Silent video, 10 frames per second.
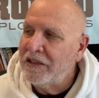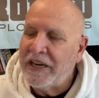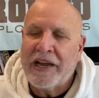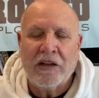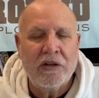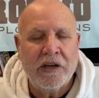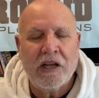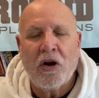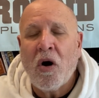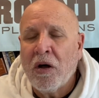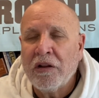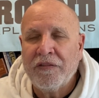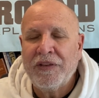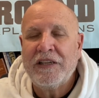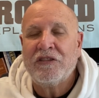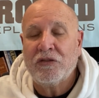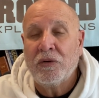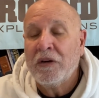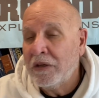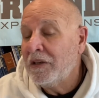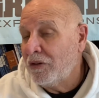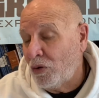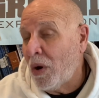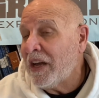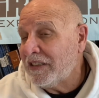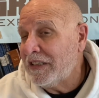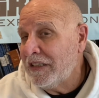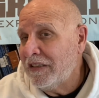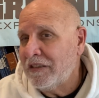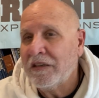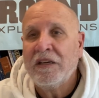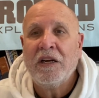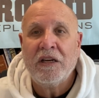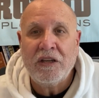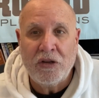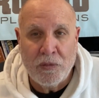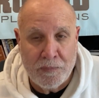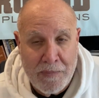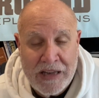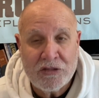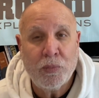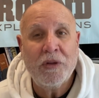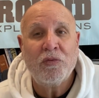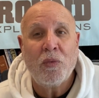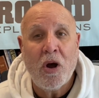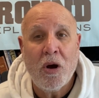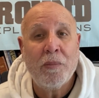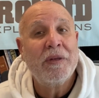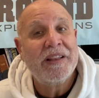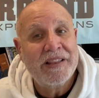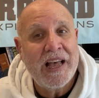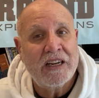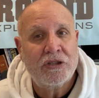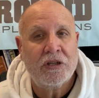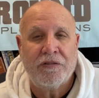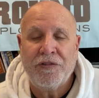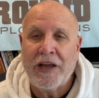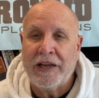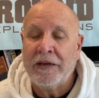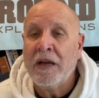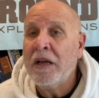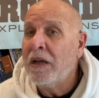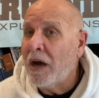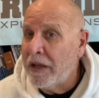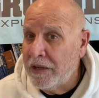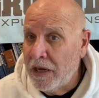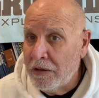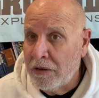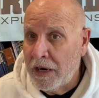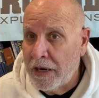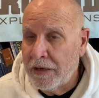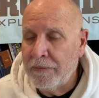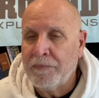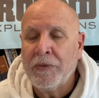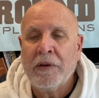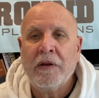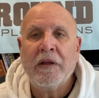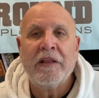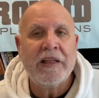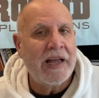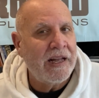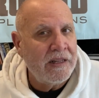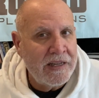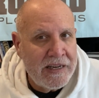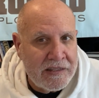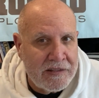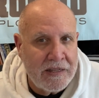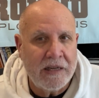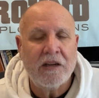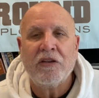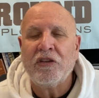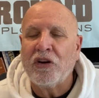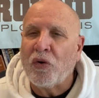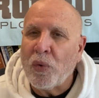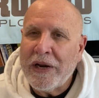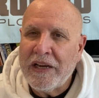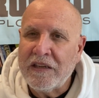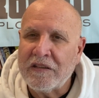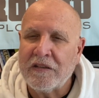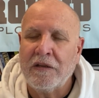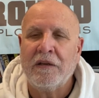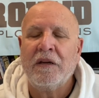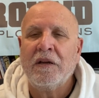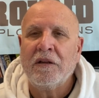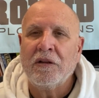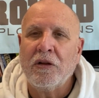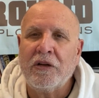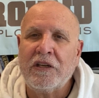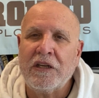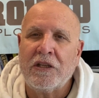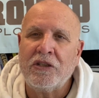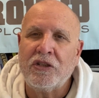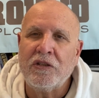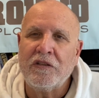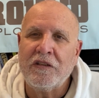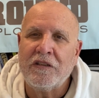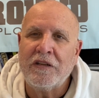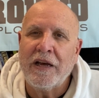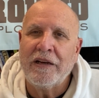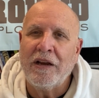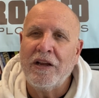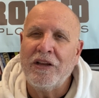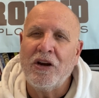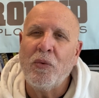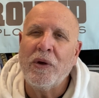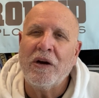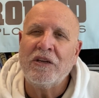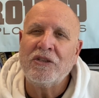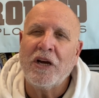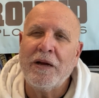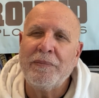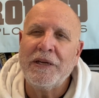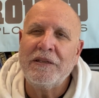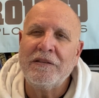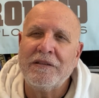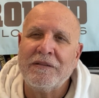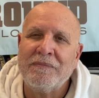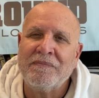Take a look at all of these crosses. You mess with Rome, that's your fate. On the other hand, the Hellenistic, the Greeks, looked at the Jews and said, you know what our job is?